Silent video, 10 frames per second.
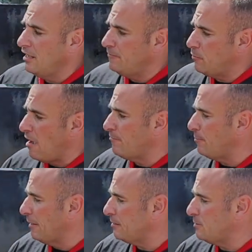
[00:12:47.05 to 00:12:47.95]
If you have a
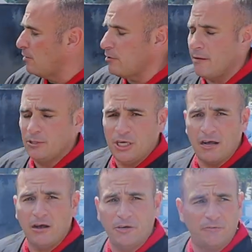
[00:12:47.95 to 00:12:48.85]
pellet smoker, I would
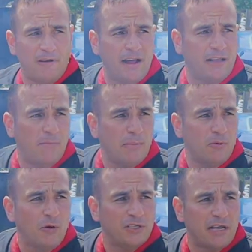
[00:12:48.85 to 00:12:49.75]
check on your fatty maybe
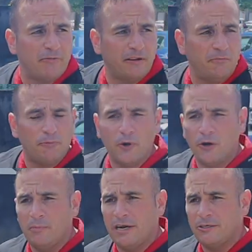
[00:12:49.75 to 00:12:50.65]
once every
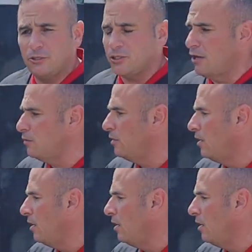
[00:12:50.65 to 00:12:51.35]
30 minutes or so.